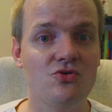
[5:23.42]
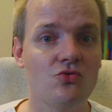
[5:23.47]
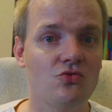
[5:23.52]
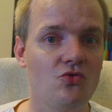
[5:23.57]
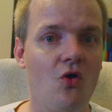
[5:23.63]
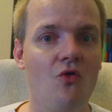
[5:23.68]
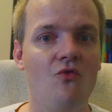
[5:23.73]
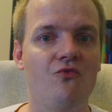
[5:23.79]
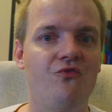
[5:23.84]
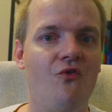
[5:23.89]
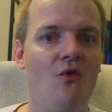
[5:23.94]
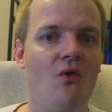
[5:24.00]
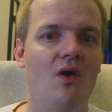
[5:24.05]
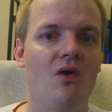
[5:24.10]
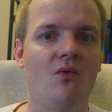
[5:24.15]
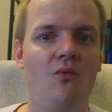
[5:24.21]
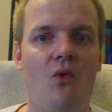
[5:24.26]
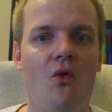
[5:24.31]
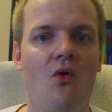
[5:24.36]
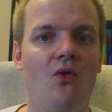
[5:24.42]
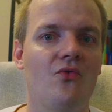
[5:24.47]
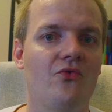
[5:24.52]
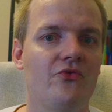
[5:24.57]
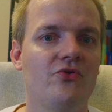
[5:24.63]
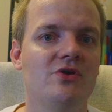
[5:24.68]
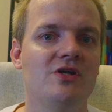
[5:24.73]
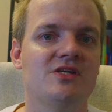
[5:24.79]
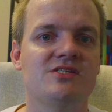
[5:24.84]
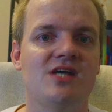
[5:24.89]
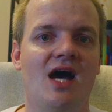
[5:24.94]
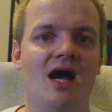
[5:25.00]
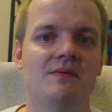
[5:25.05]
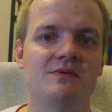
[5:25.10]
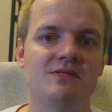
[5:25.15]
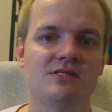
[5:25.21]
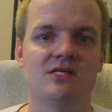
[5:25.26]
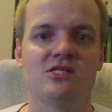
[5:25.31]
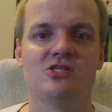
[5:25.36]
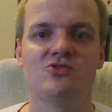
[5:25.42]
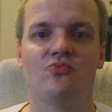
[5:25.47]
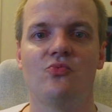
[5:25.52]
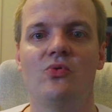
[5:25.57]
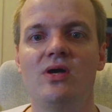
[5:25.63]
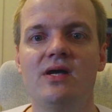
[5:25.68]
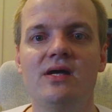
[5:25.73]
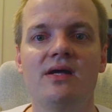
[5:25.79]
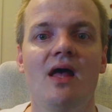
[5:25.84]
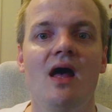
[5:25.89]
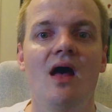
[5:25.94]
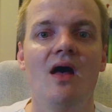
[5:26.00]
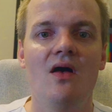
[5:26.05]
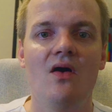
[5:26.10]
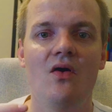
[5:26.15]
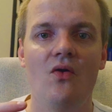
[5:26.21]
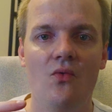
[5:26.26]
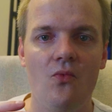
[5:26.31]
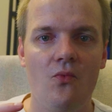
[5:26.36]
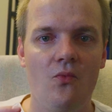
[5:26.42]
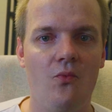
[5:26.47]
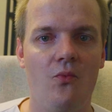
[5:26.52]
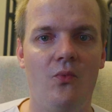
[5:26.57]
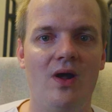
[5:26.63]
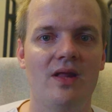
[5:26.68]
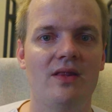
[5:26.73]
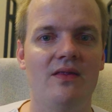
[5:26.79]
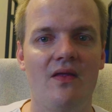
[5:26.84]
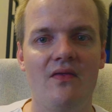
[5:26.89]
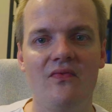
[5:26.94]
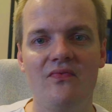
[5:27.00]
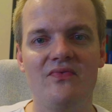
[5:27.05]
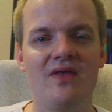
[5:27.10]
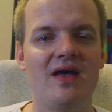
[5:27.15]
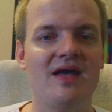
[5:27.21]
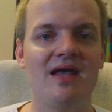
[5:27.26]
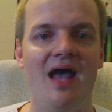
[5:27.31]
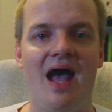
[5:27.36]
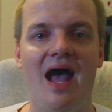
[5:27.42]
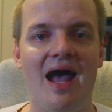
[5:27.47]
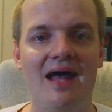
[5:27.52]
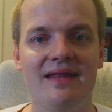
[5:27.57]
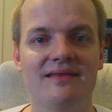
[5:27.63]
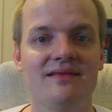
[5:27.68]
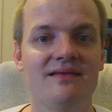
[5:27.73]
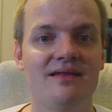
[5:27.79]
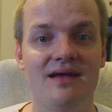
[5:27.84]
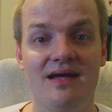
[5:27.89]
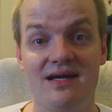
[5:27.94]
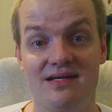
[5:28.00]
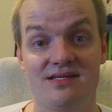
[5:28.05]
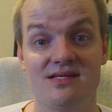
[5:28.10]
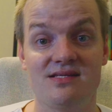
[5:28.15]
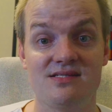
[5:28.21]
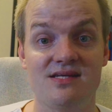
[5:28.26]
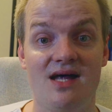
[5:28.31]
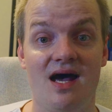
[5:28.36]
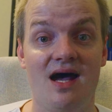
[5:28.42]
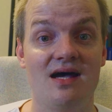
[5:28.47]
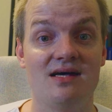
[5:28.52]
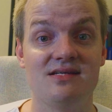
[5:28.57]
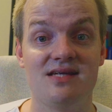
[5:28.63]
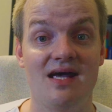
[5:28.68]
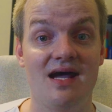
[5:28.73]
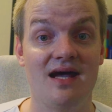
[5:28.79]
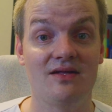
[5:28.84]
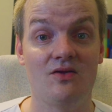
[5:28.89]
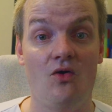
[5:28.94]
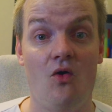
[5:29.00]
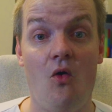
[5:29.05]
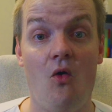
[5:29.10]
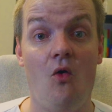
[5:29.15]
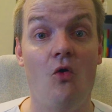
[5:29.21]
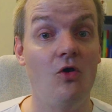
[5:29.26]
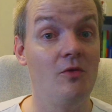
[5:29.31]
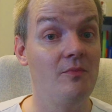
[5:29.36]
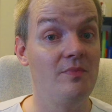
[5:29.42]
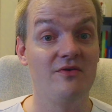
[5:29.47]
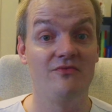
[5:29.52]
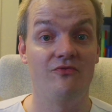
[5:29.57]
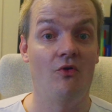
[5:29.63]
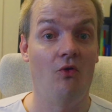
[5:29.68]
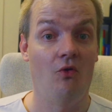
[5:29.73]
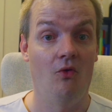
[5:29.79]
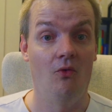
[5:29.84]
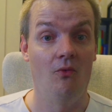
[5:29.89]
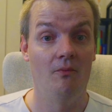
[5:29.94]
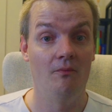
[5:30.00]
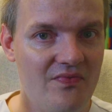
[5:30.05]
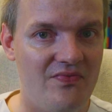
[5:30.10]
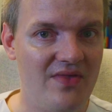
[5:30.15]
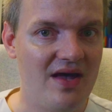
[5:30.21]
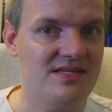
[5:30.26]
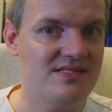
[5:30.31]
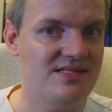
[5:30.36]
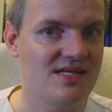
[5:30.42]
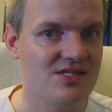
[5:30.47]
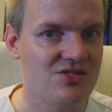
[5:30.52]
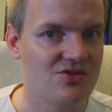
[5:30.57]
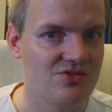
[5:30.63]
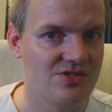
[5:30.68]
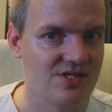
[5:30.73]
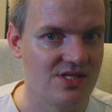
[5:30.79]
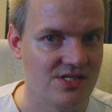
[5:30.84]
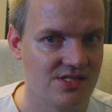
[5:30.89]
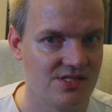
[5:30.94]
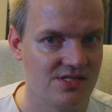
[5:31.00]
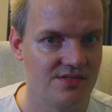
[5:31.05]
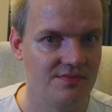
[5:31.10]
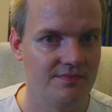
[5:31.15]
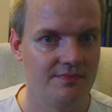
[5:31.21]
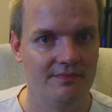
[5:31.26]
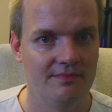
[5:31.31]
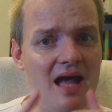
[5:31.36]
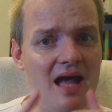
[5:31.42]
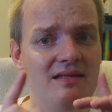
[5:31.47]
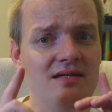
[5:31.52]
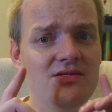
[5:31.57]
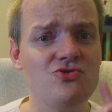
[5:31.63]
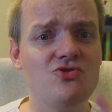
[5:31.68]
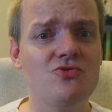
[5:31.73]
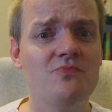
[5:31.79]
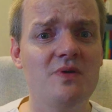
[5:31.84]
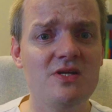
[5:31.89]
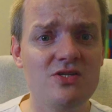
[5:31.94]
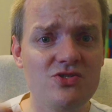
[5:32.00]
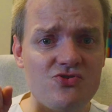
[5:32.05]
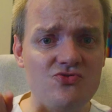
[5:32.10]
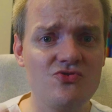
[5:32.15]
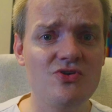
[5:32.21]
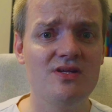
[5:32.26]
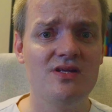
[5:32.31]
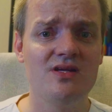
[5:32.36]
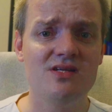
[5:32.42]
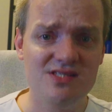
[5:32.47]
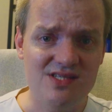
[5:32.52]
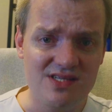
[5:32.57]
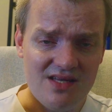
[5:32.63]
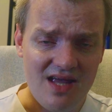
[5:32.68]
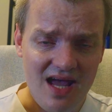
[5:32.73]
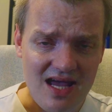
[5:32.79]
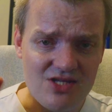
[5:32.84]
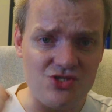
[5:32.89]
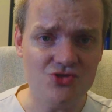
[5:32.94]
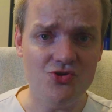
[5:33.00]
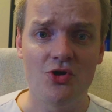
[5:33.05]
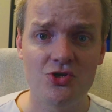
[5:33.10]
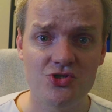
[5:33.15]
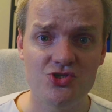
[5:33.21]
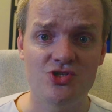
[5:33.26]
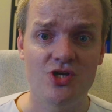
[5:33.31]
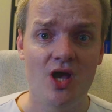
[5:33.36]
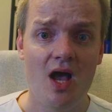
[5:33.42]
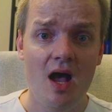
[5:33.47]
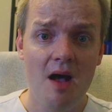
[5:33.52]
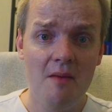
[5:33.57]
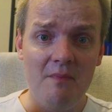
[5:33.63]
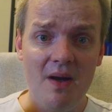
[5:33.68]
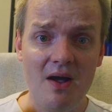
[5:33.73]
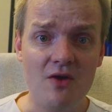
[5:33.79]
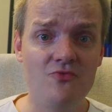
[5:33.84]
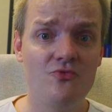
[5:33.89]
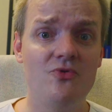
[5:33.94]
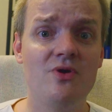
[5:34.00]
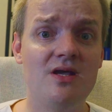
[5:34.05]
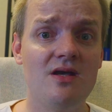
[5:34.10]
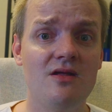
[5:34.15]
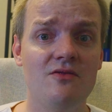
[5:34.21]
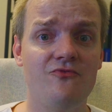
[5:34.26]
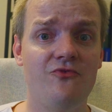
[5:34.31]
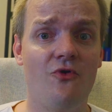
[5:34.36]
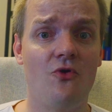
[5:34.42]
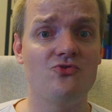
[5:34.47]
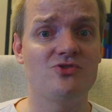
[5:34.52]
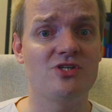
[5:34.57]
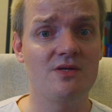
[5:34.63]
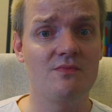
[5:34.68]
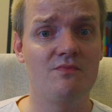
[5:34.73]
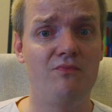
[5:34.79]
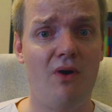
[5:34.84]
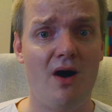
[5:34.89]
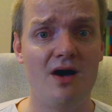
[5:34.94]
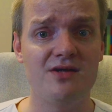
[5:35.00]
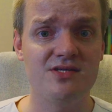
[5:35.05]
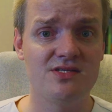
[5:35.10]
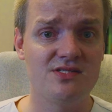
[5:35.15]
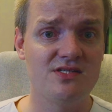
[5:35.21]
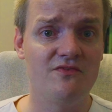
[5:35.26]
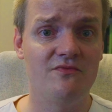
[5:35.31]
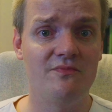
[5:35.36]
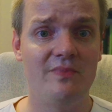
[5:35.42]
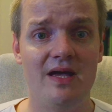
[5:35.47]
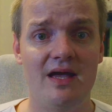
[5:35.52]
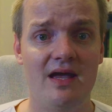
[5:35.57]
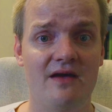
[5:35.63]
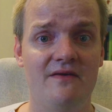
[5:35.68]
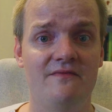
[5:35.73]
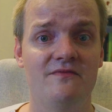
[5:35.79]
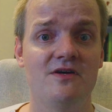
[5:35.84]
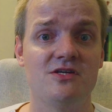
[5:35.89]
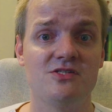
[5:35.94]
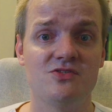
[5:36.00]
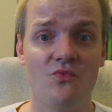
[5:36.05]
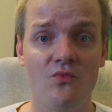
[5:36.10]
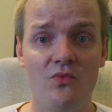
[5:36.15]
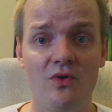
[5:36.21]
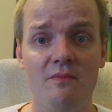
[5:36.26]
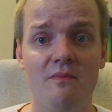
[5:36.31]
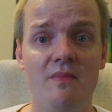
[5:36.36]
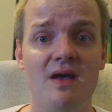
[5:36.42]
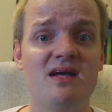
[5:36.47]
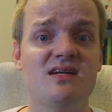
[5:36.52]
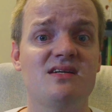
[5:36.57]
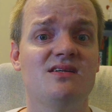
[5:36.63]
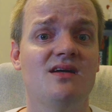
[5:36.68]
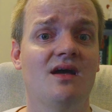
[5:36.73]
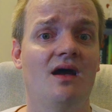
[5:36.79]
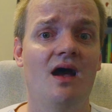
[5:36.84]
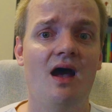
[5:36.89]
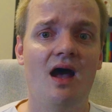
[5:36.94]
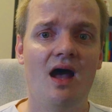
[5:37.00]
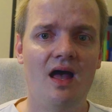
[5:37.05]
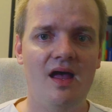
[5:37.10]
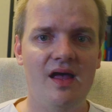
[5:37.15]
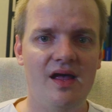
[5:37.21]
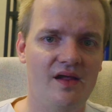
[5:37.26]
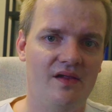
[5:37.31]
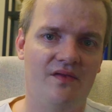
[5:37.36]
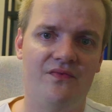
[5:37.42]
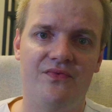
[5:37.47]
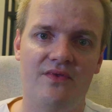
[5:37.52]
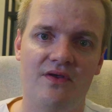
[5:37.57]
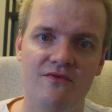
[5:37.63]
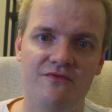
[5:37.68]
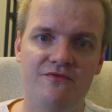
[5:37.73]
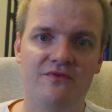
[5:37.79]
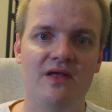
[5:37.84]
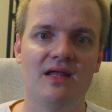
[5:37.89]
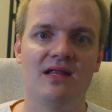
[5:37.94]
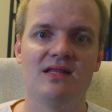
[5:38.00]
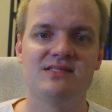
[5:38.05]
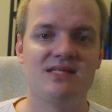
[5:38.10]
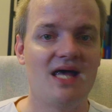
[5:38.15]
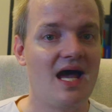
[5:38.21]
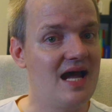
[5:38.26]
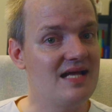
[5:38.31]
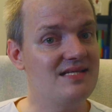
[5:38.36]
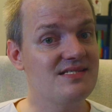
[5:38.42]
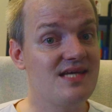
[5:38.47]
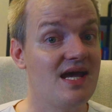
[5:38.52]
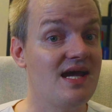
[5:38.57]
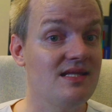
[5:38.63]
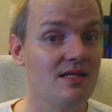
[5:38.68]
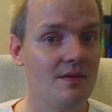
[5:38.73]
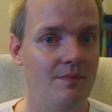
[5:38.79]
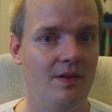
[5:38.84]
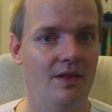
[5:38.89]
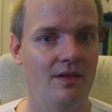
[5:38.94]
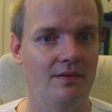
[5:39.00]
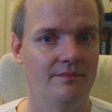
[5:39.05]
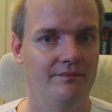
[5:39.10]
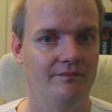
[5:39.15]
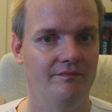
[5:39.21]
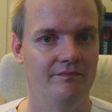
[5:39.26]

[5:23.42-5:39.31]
you go for a walk three times this week when they hadn't exercised at all before? That's a success. And it should be treated as such. By reinforcing positive behaviors, we make health feels attainable.